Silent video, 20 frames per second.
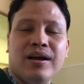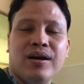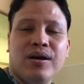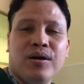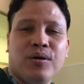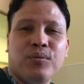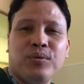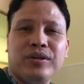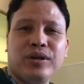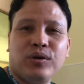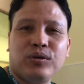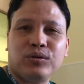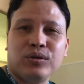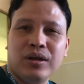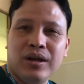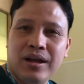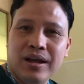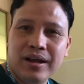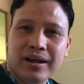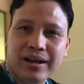without
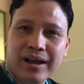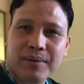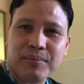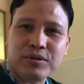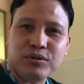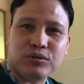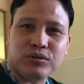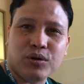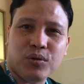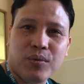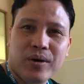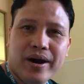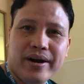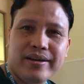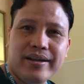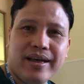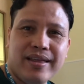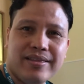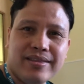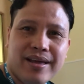coming to the ward
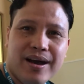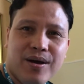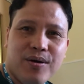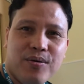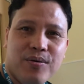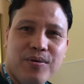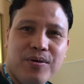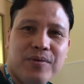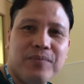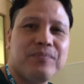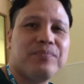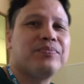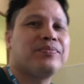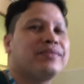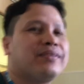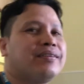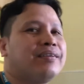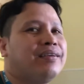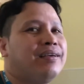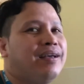and now
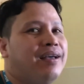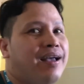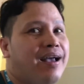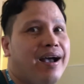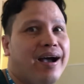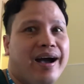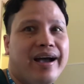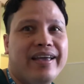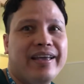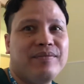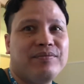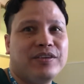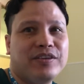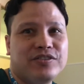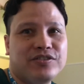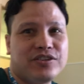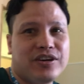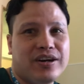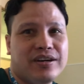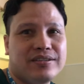I am the in
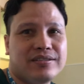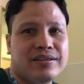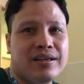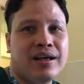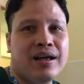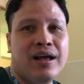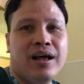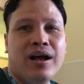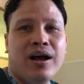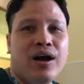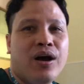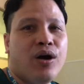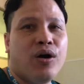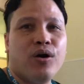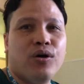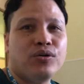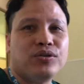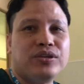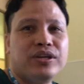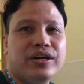charge.
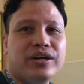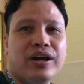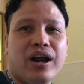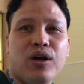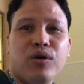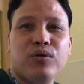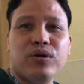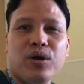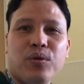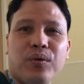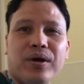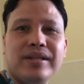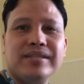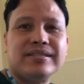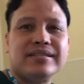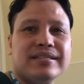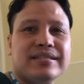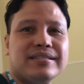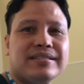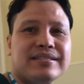Oh dear, Kuya Wells
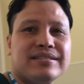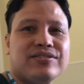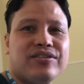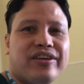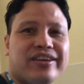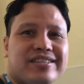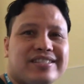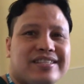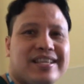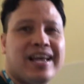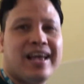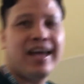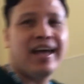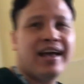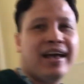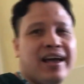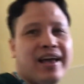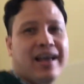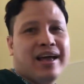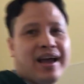is stressed.
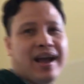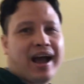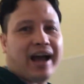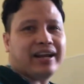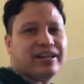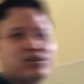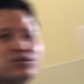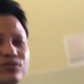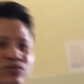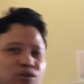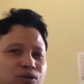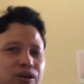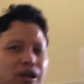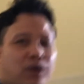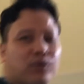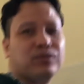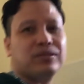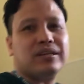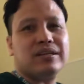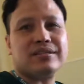I need to sort
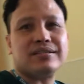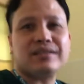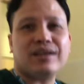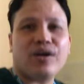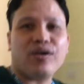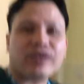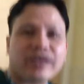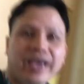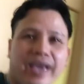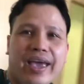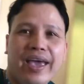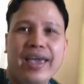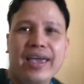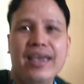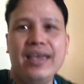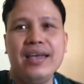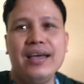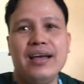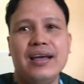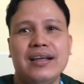out this, okay?
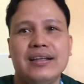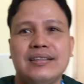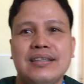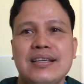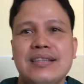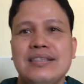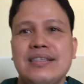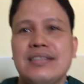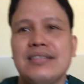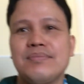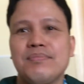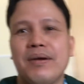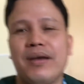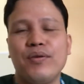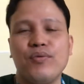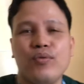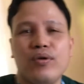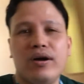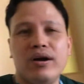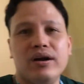this is my
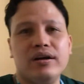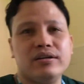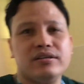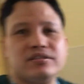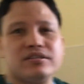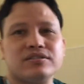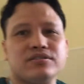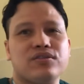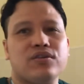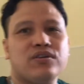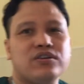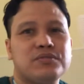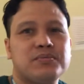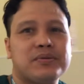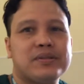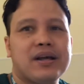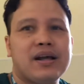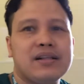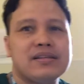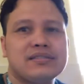ward this is the
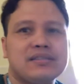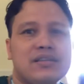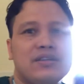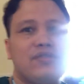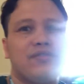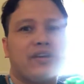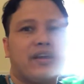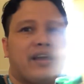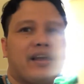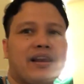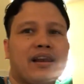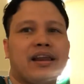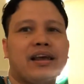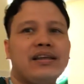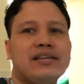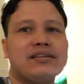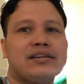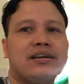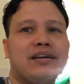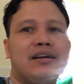hospital see you again
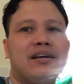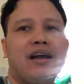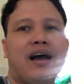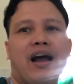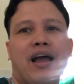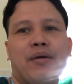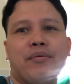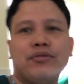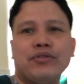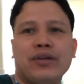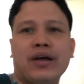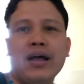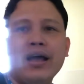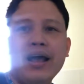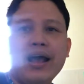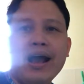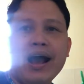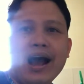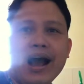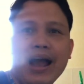later i am
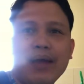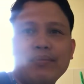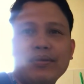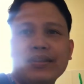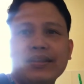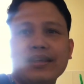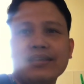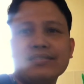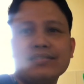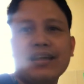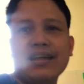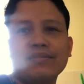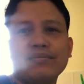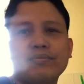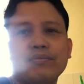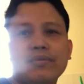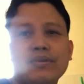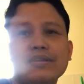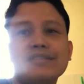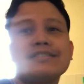i'm in the staff
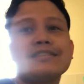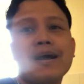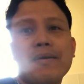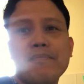staff